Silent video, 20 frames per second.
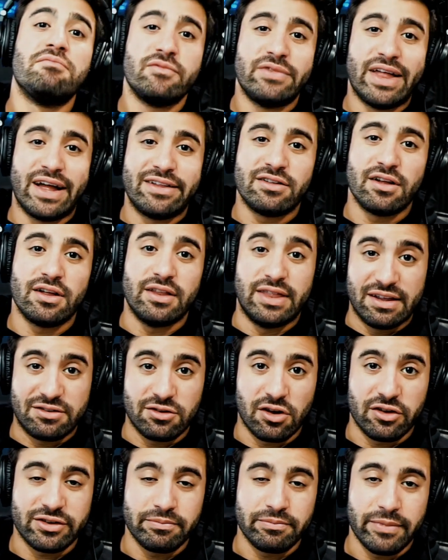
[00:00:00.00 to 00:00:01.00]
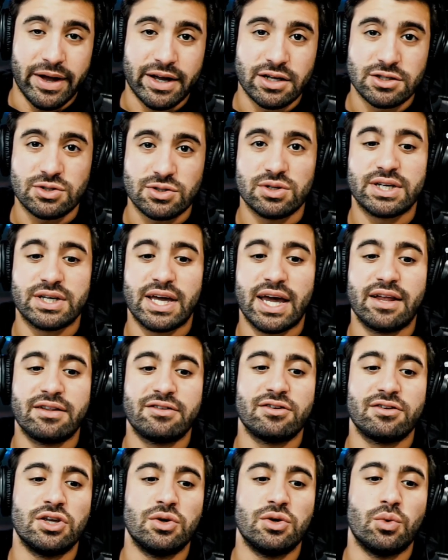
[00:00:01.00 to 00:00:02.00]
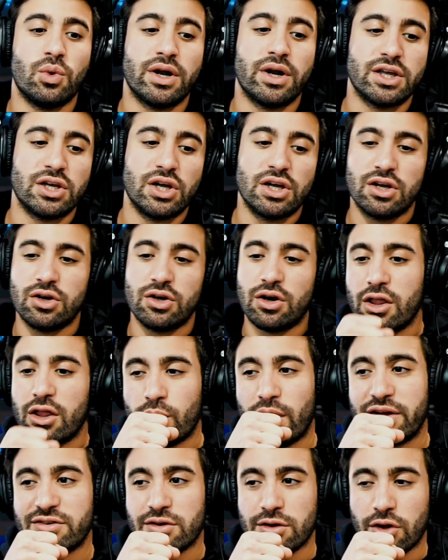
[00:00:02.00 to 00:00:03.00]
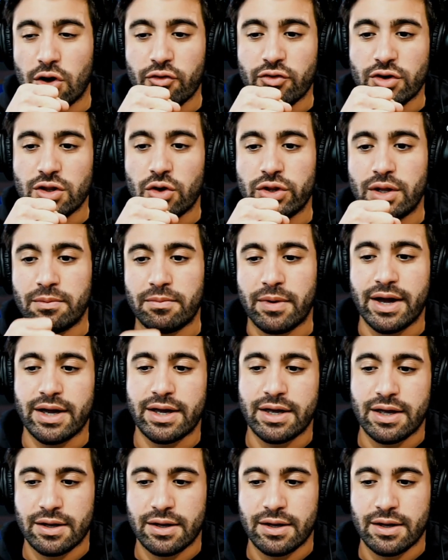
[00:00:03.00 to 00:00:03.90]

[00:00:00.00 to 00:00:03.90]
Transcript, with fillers: That's that's also mic control again. So you want to, you, otherwise you'll overload the mic.